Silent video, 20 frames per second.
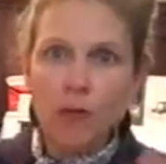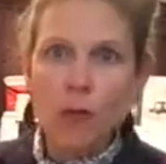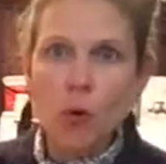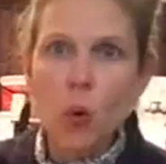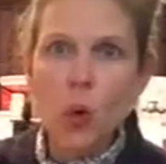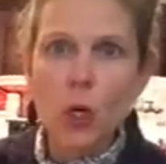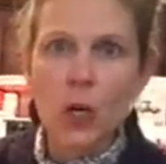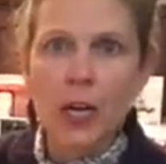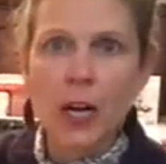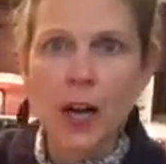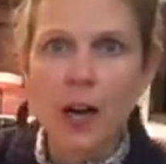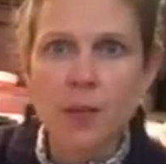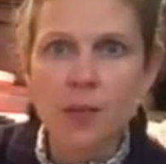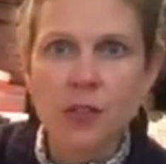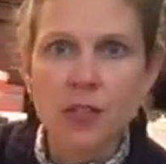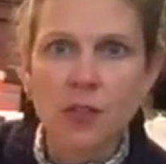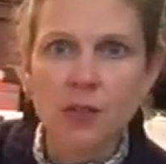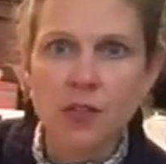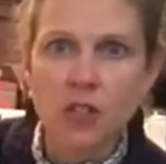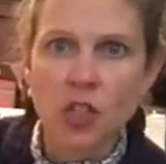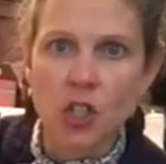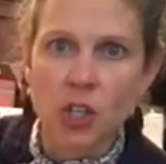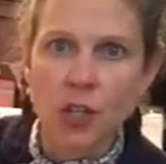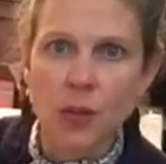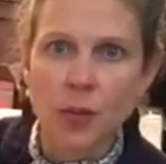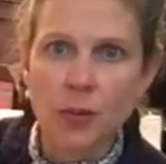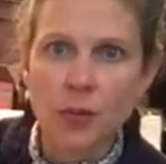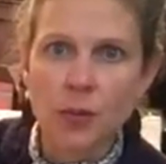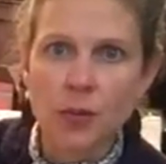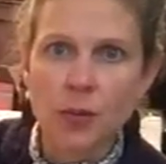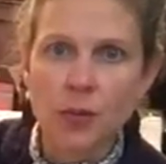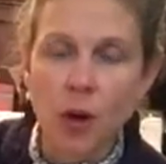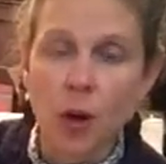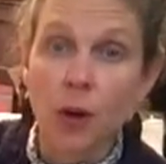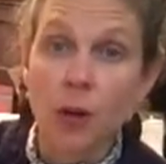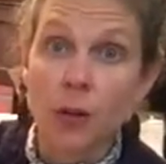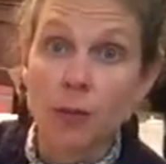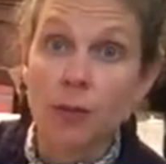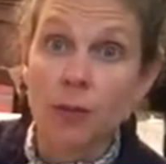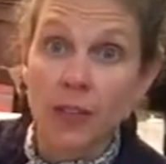4 cups of juice,
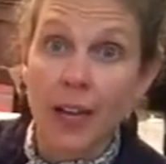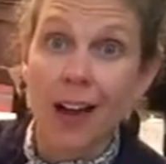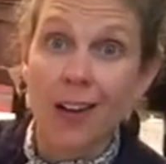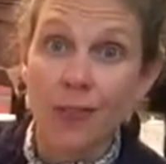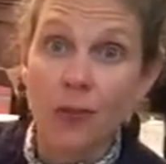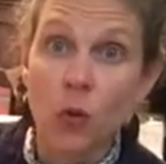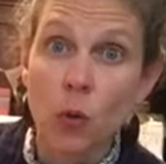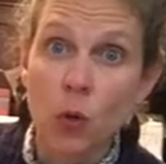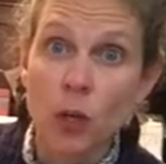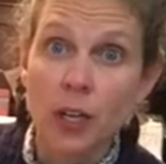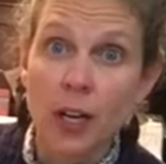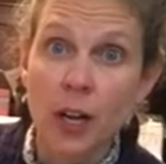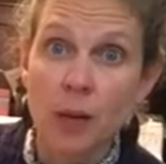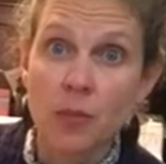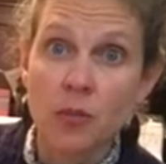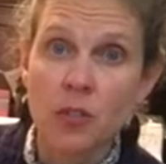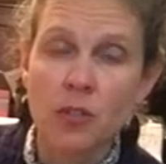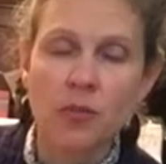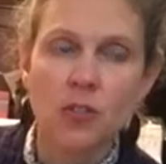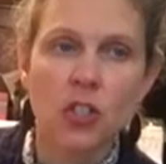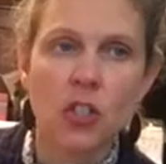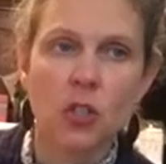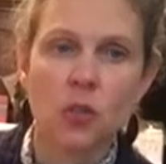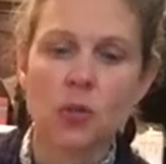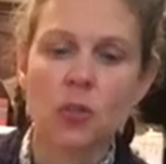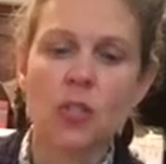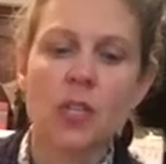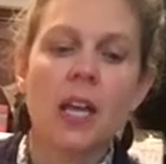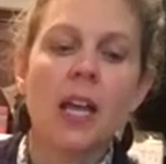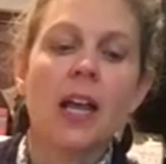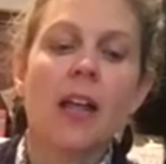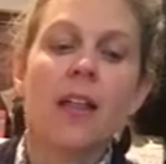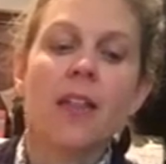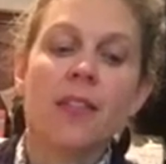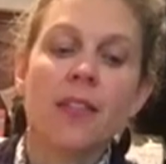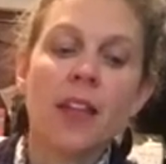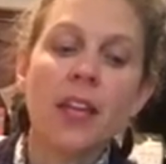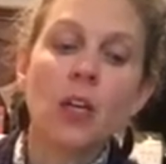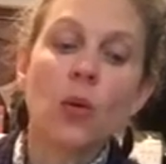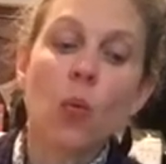4 cups of juice.
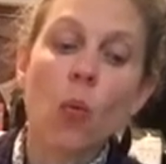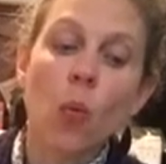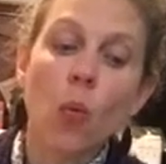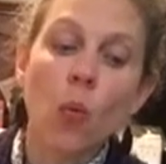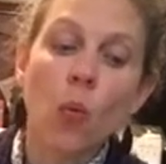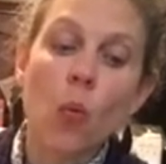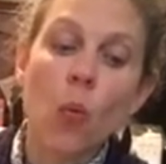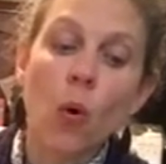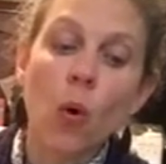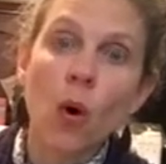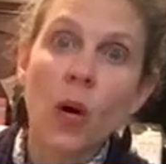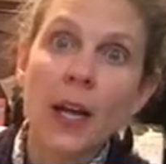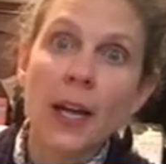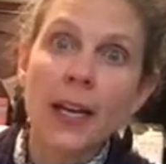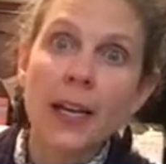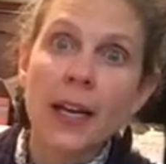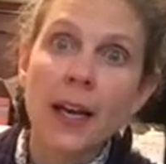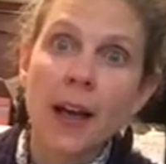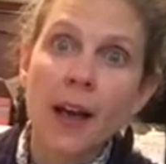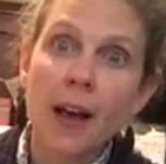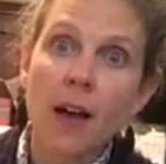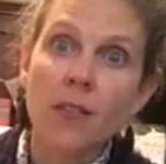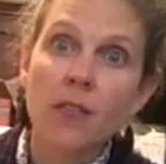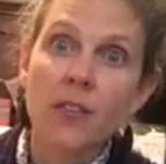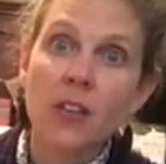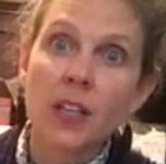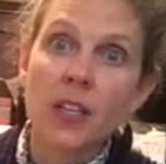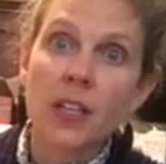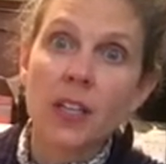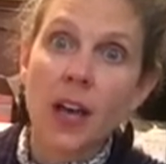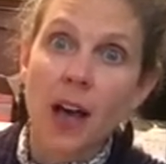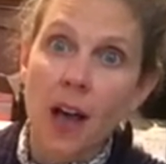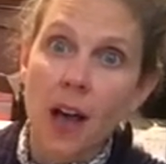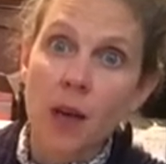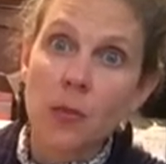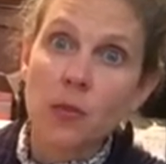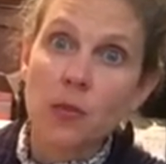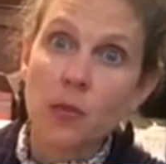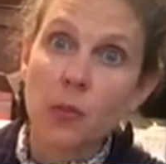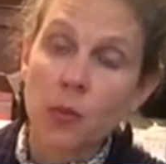Then 1 of the
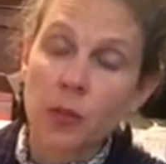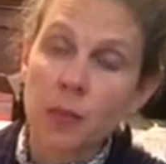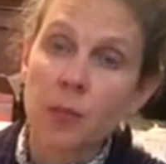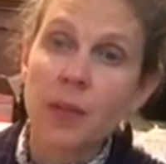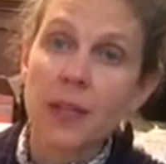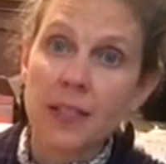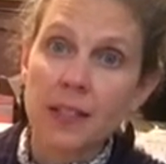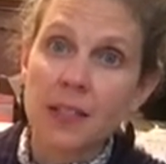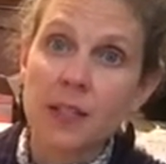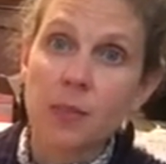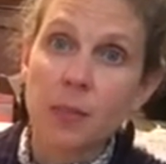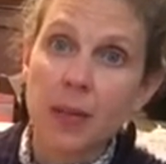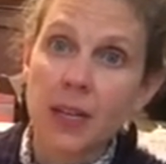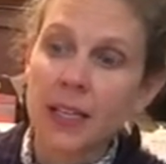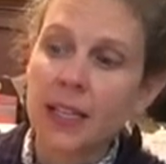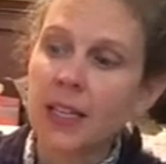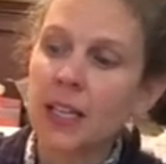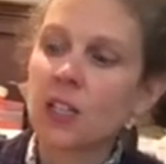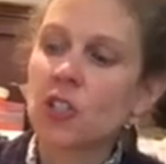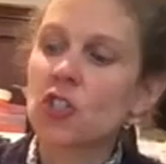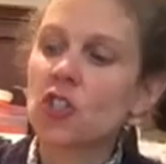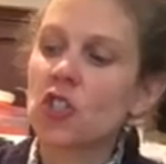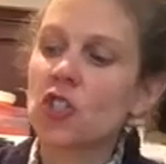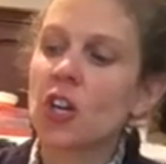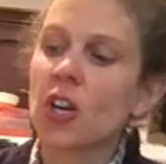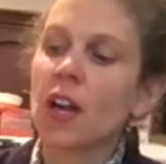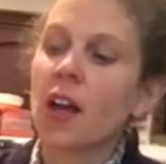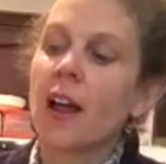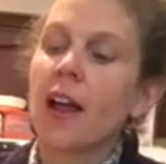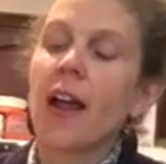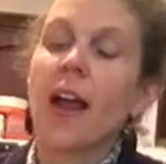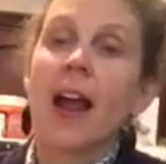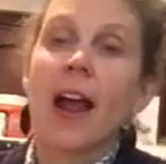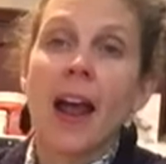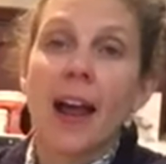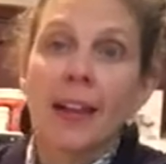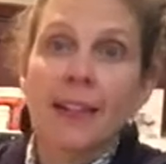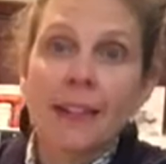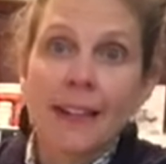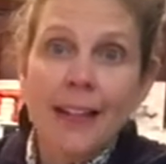cups would be spinach,
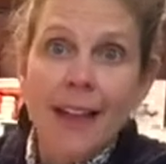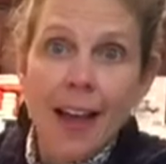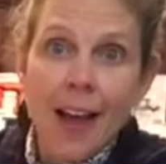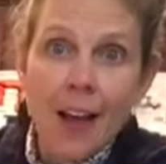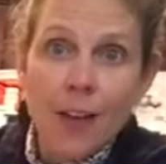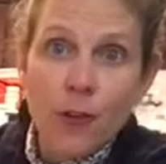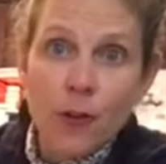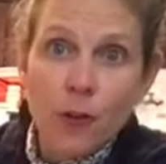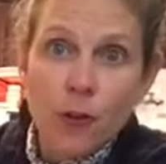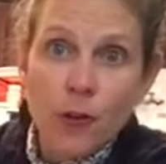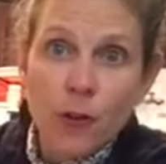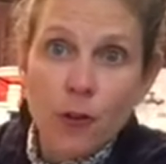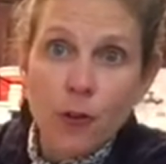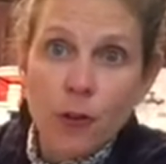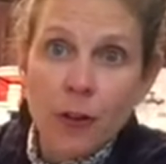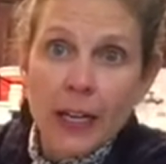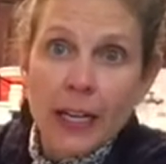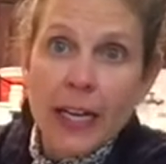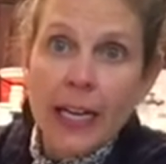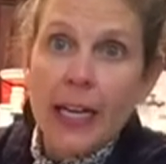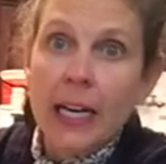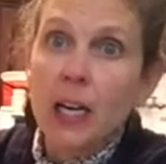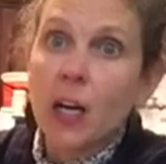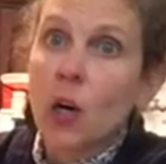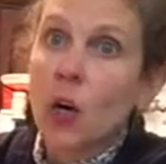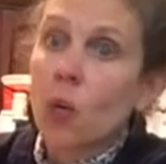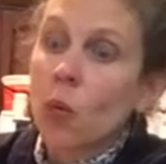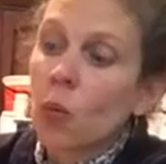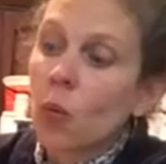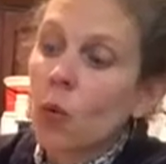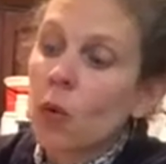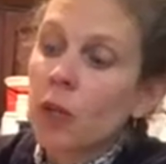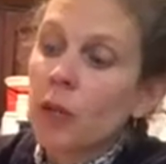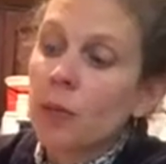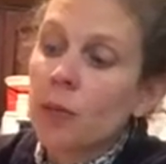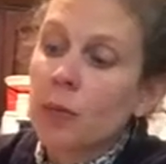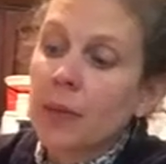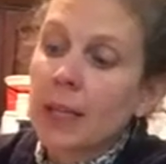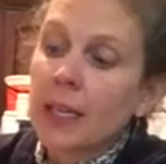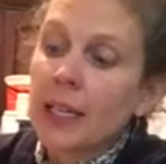and the other 3
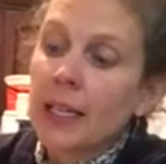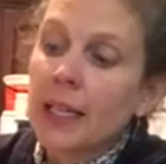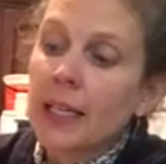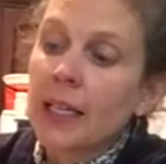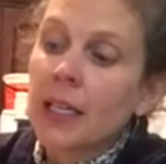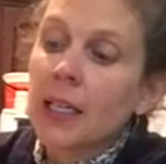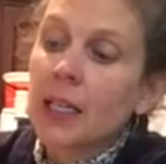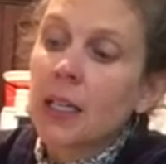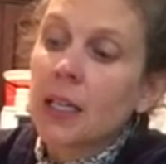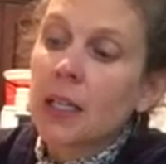would be